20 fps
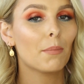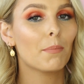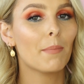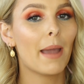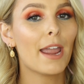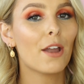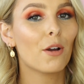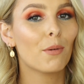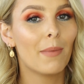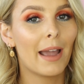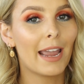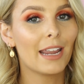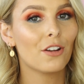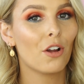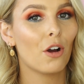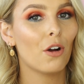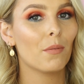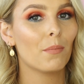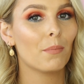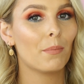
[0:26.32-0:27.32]
It may or may
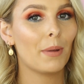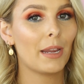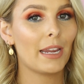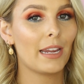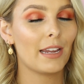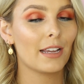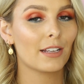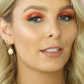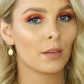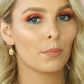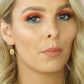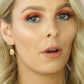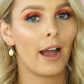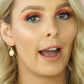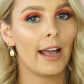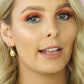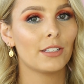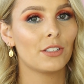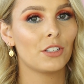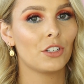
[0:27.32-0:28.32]
not be a
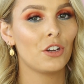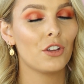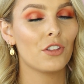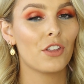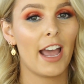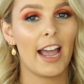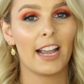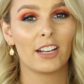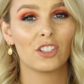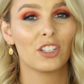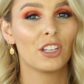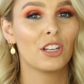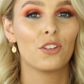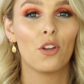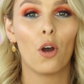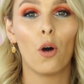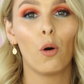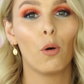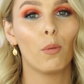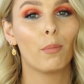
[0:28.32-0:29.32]
surprise to you that actually
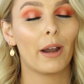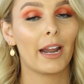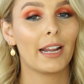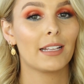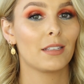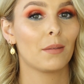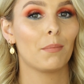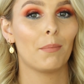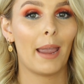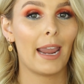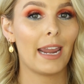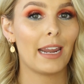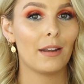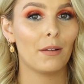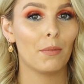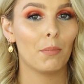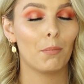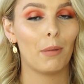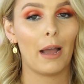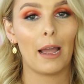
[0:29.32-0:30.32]
not all brands are
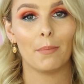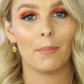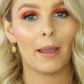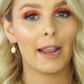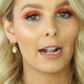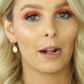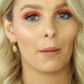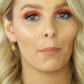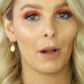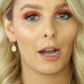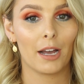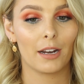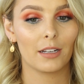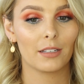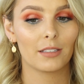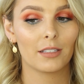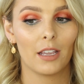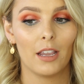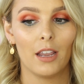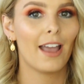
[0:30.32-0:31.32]
made by makeup
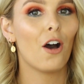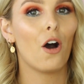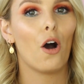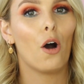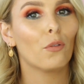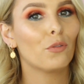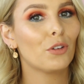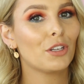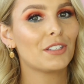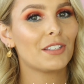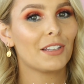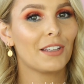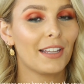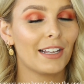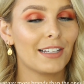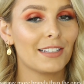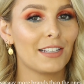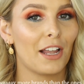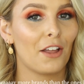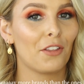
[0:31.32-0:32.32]
artists. Obviously
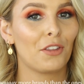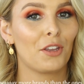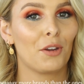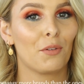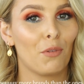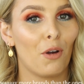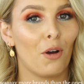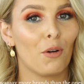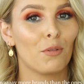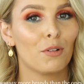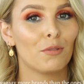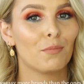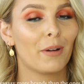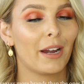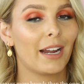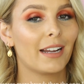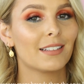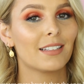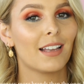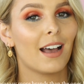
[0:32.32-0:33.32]
there's nothing wrong with
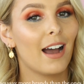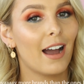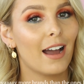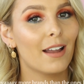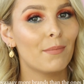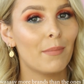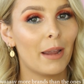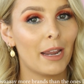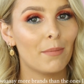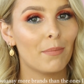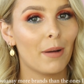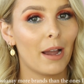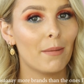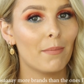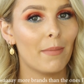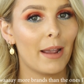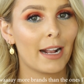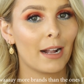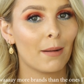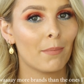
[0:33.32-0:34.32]
brands that aren't made by
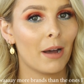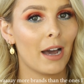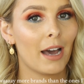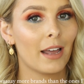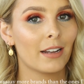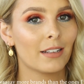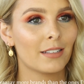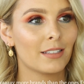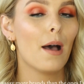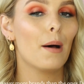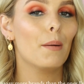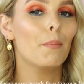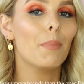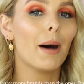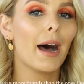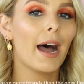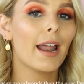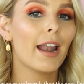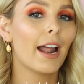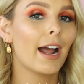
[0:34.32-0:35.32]
makeup artists,
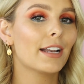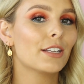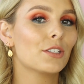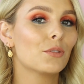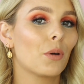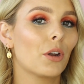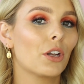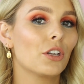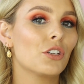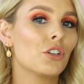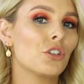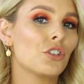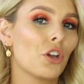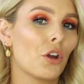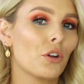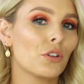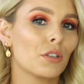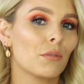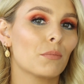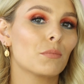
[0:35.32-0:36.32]
but I just wanted to
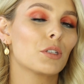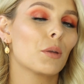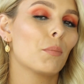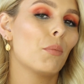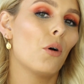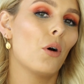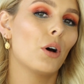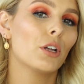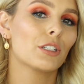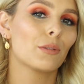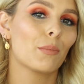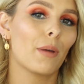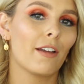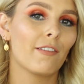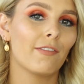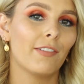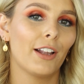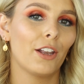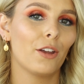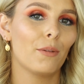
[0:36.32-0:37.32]
show some support to my
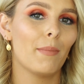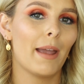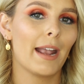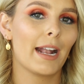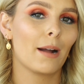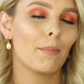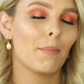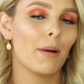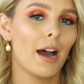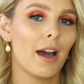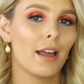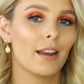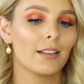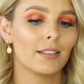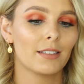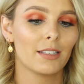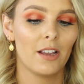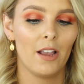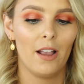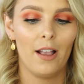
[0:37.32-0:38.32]
fellow makeup
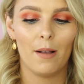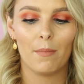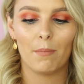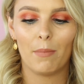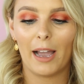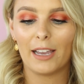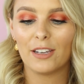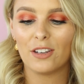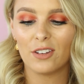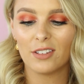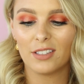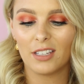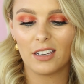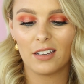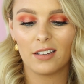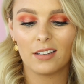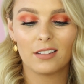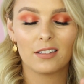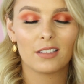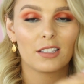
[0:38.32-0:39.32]
artists by
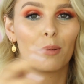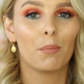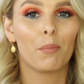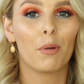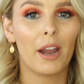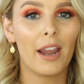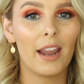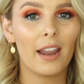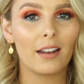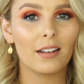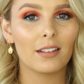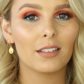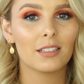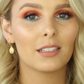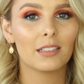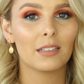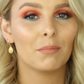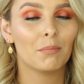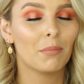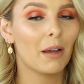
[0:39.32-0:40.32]
using some
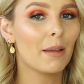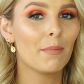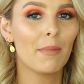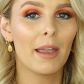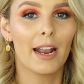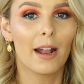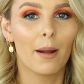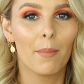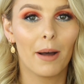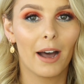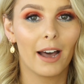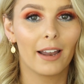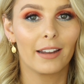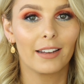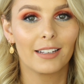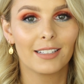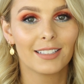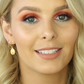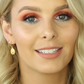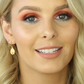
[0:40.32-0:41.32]
brands by makeup
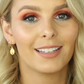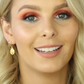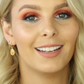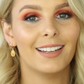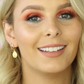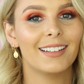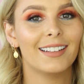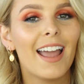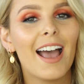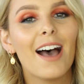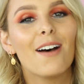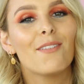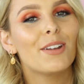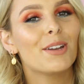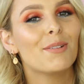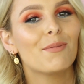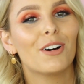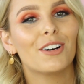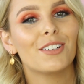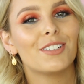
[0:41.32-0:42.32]
artists. How
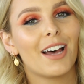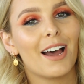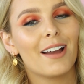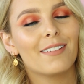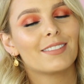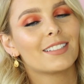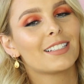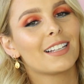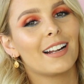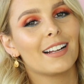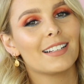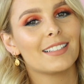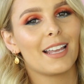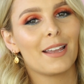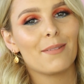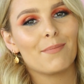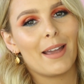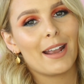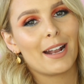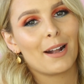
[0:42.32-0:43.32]
many more times can I
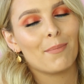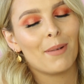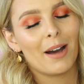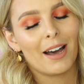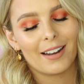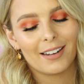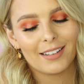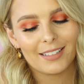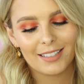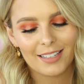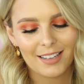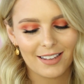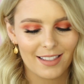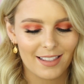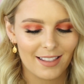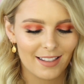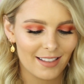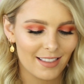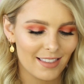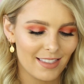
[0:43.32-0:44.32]
say makeup artists
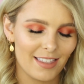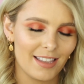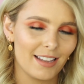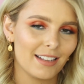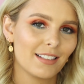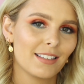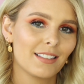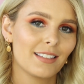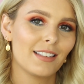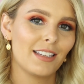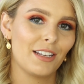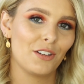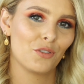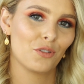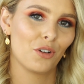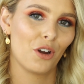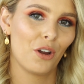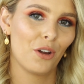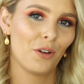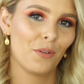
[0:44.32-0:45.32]
in this
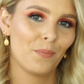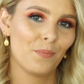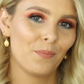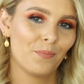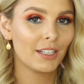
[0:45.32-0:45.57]
intro?